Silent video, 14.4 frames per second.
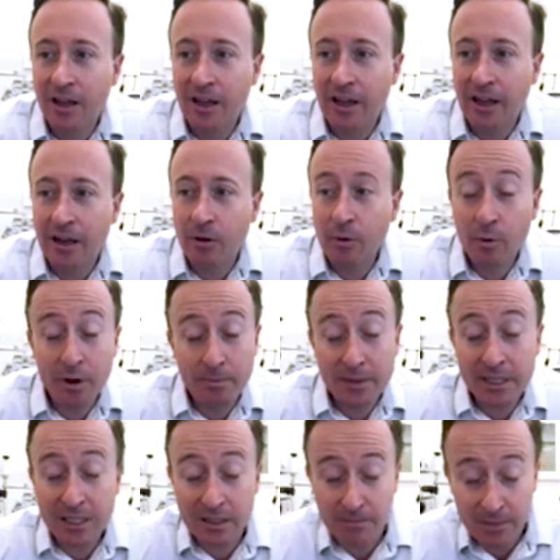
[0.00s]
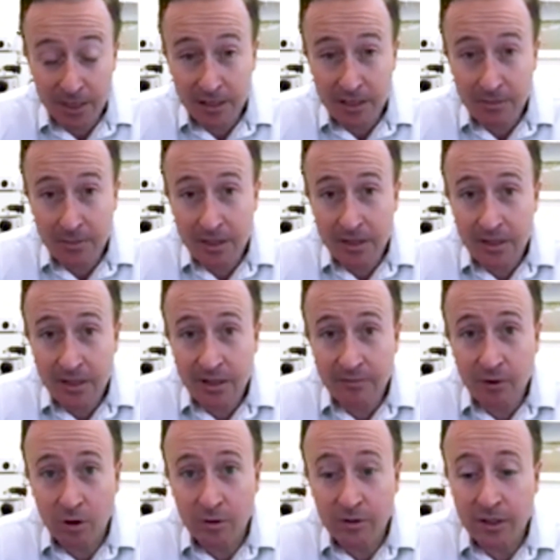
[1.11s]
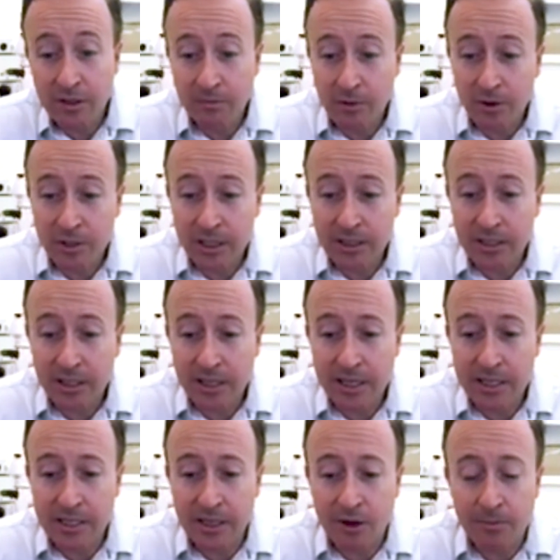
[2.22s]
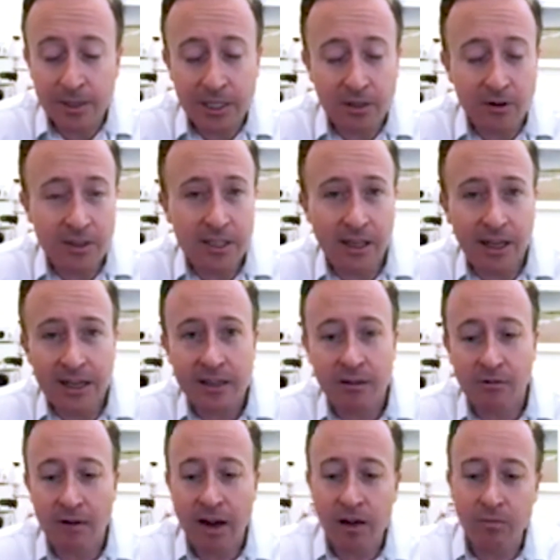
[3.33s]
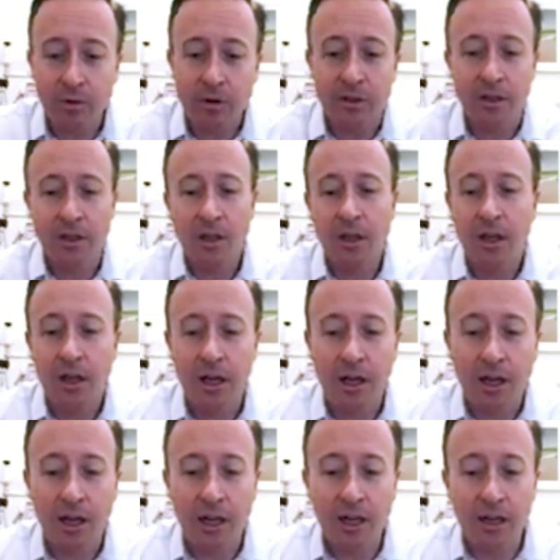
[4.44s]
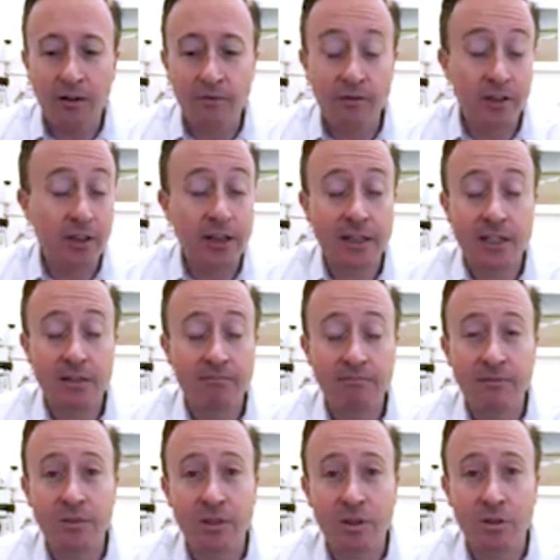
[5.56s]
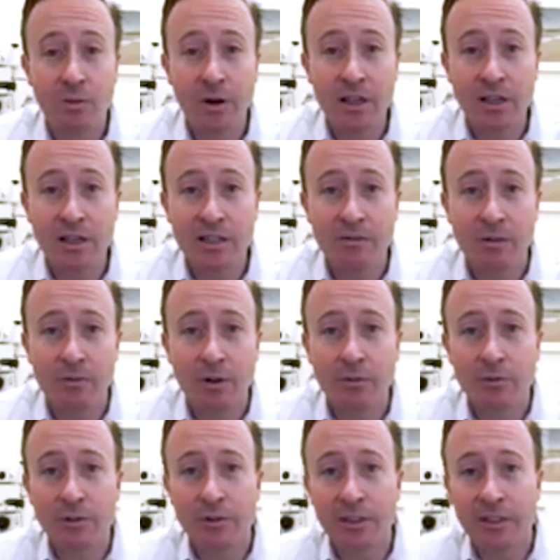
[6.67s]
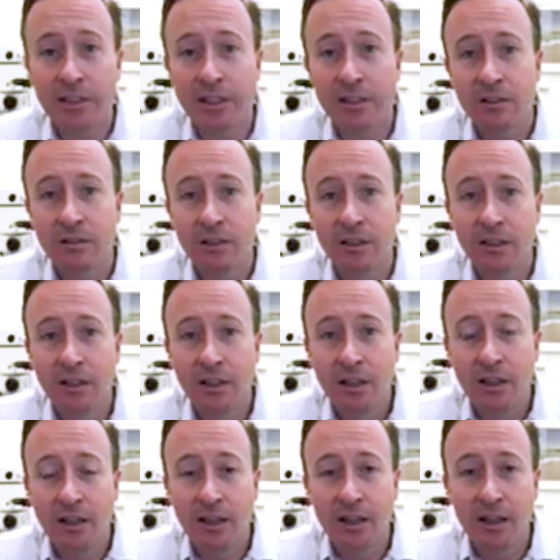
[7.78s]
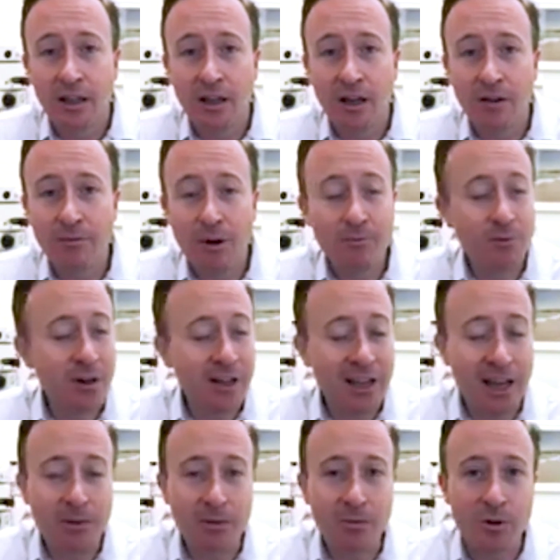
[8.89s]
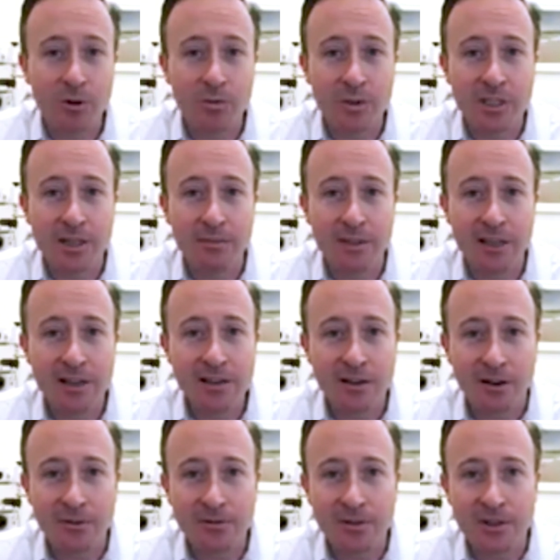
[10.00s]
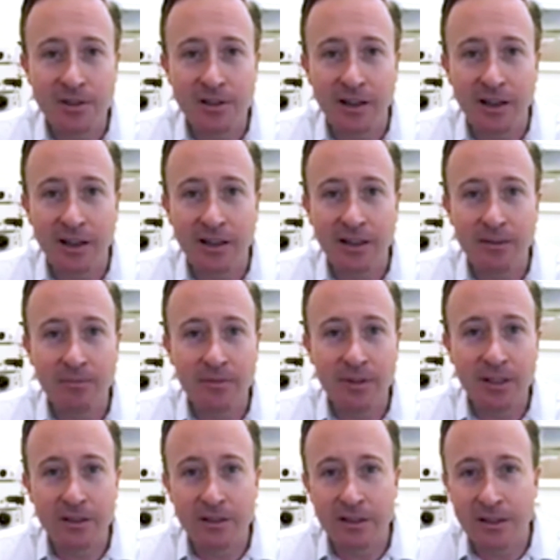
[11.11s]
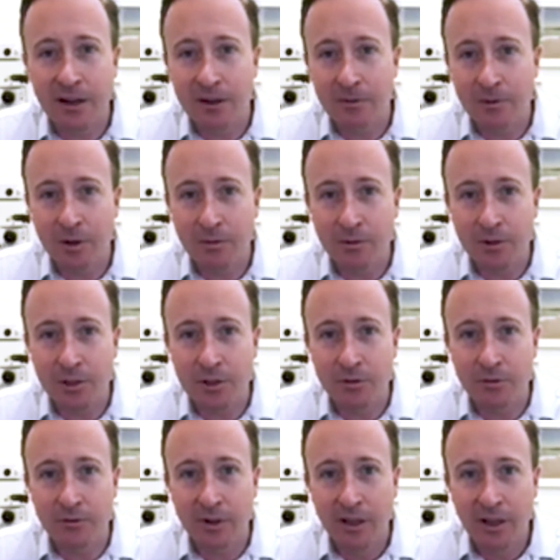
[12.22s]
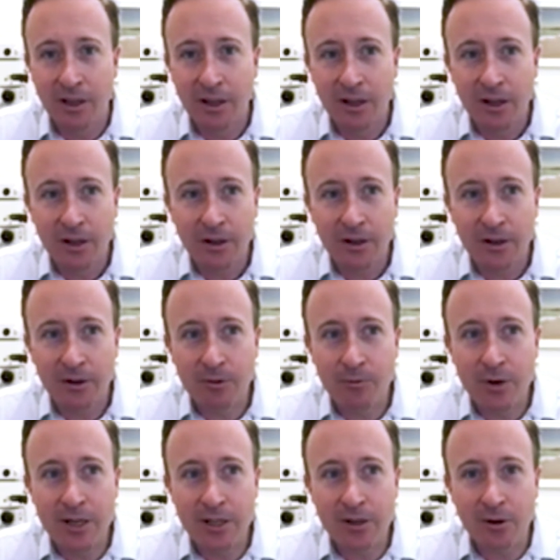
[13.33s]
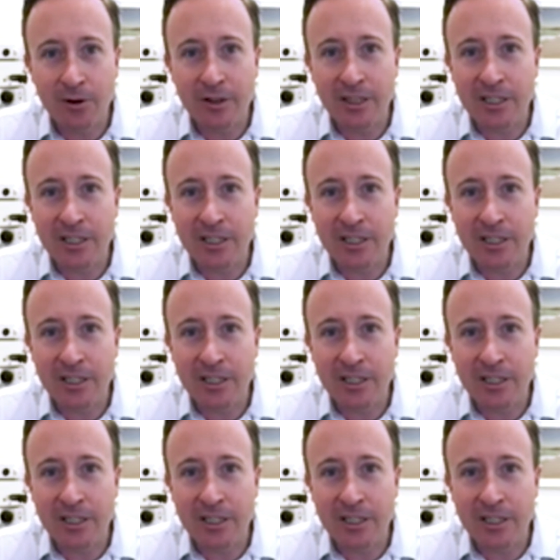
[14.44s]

And what it means to me to be involved in the project is that I'm excited to lay the groundwork for the next 20 years of optometry in the country. I'm really happy to work with some of the ECOs, the young optometrists who have really got an